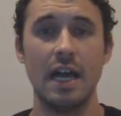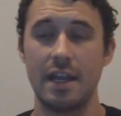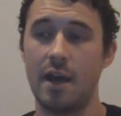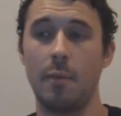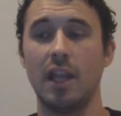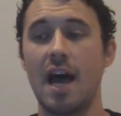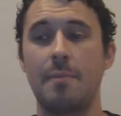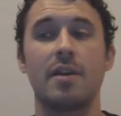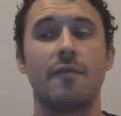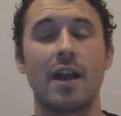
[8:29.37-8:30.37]
Now,
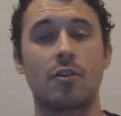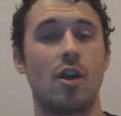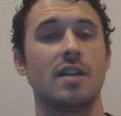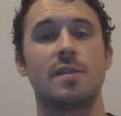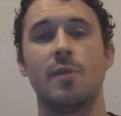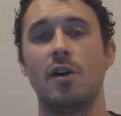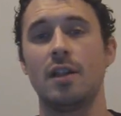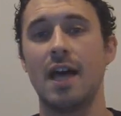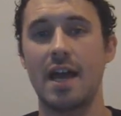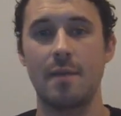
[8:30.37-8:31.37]
Malapa, if I cross the ball a
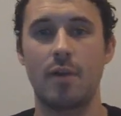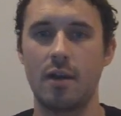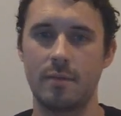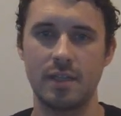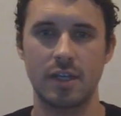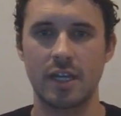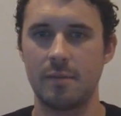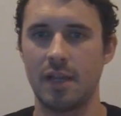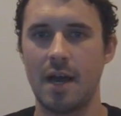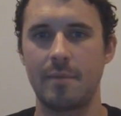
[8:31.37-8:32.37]
lot, I'd probably be looking at
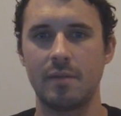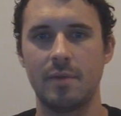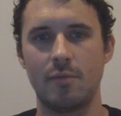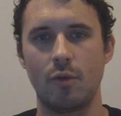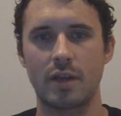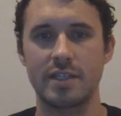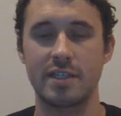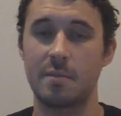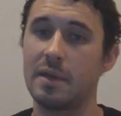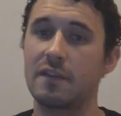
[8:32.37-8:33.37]
Malapa a bit more because
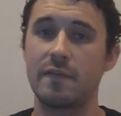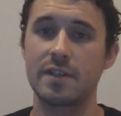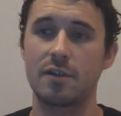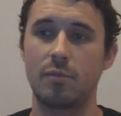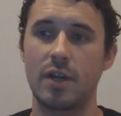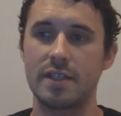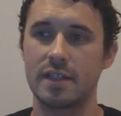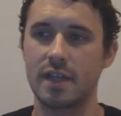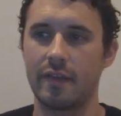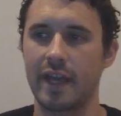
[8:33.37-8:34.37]
he's a big physical
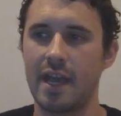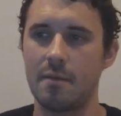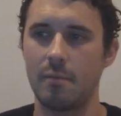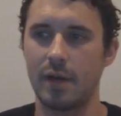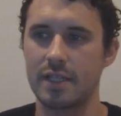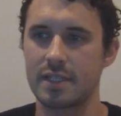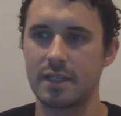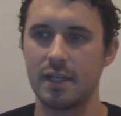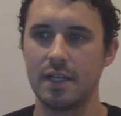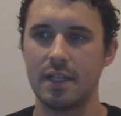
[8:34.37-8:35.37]
presence on the game. But
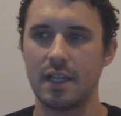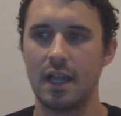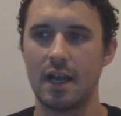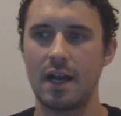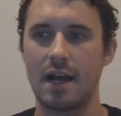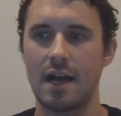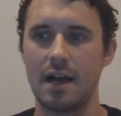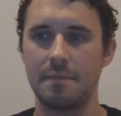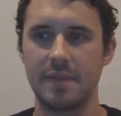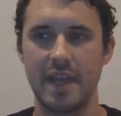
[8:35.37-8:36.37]

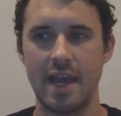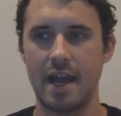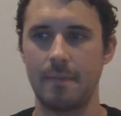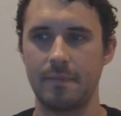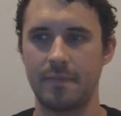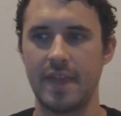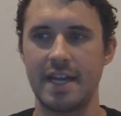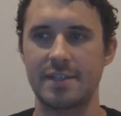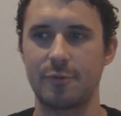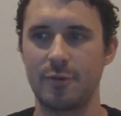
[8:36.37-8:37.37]
yeah,
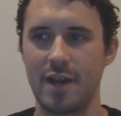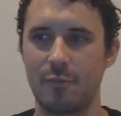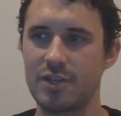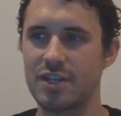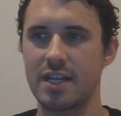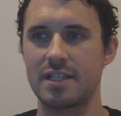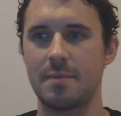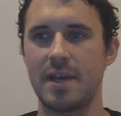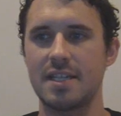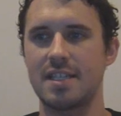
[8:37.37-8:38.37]
that's where we are. Which net is the
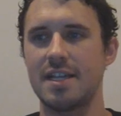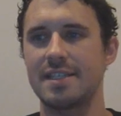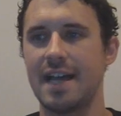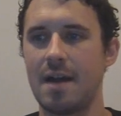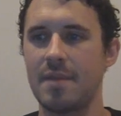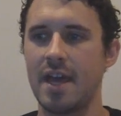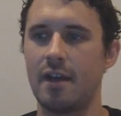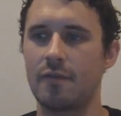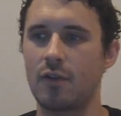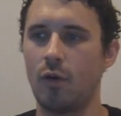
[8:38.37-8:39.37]
best net? Top net,
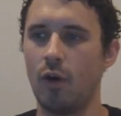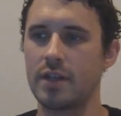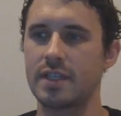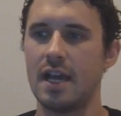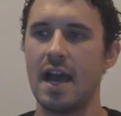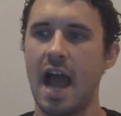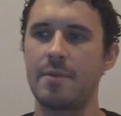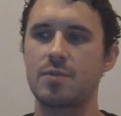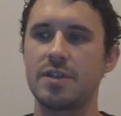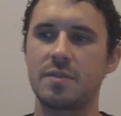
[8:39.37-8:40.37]
of course. How
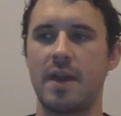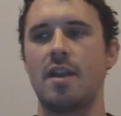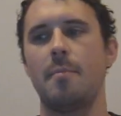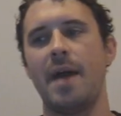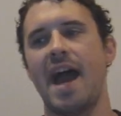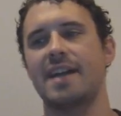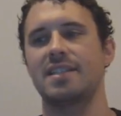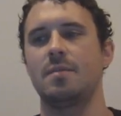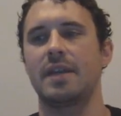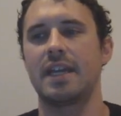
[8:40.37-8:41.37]
much we spend on packs
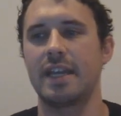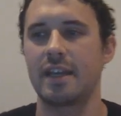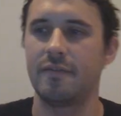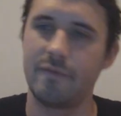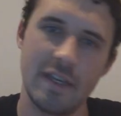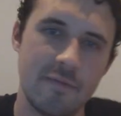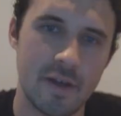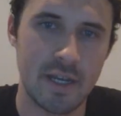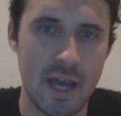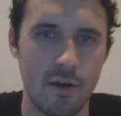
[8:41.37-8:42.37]
at the beginning of
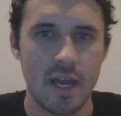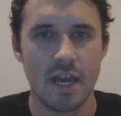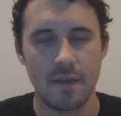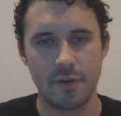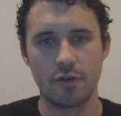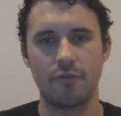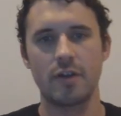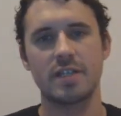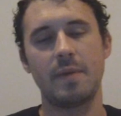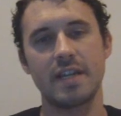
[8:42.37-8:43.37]
FIFA? Now, if you're
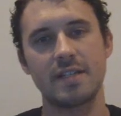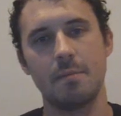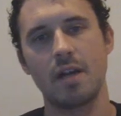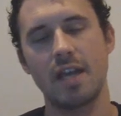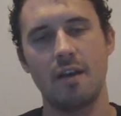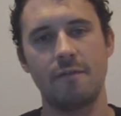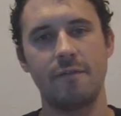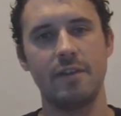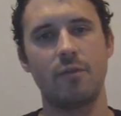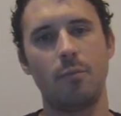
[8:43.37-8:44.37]
referring to spending some money on
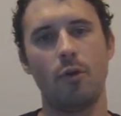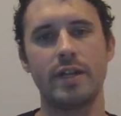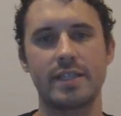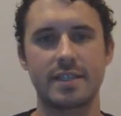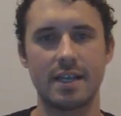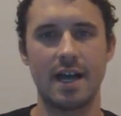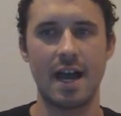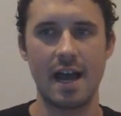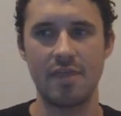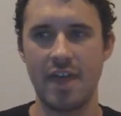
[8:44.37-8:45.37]
FIFA points,
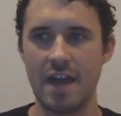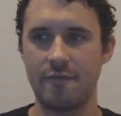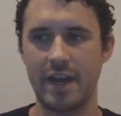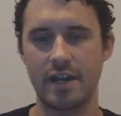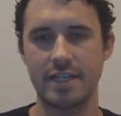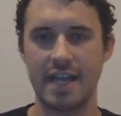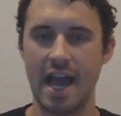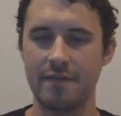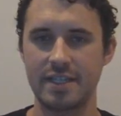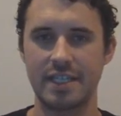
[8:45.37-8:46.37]
that varies. I
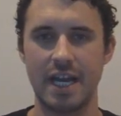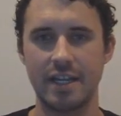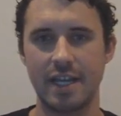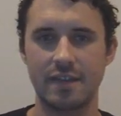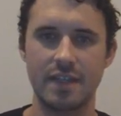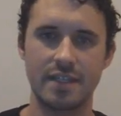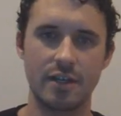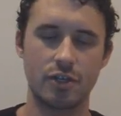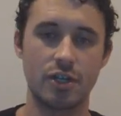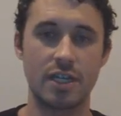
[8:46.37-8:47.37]
haven't decided yet this
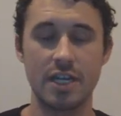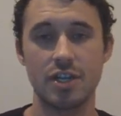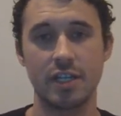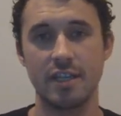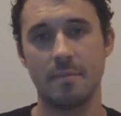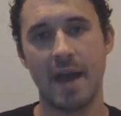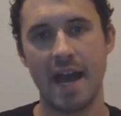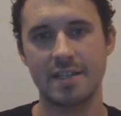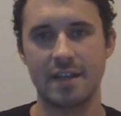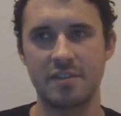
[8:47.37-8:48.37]
year. Traditionally, in the
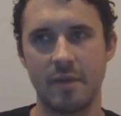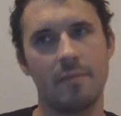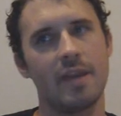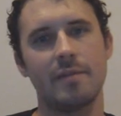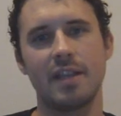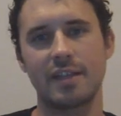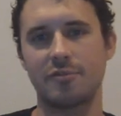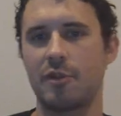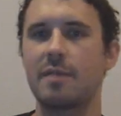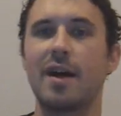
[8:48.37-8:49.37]
past, I've spent maybe like
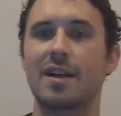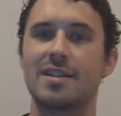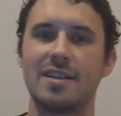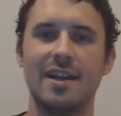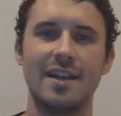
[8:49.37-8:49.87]
$20.